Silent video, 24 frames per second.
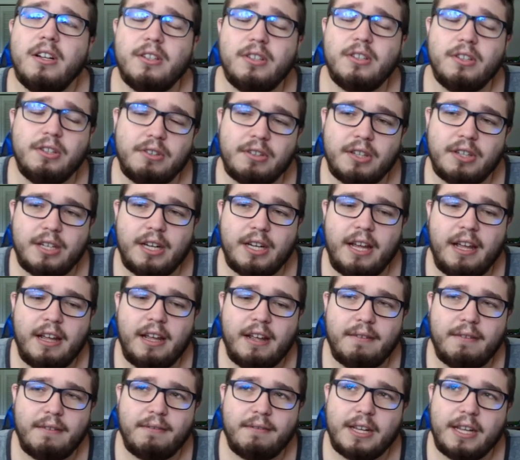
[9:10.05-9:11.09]
You can
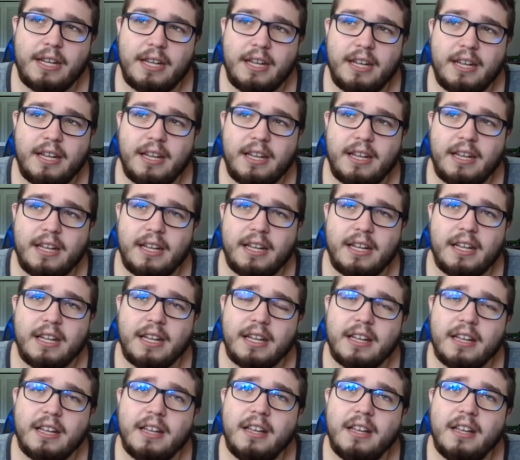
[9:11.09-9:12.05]
have you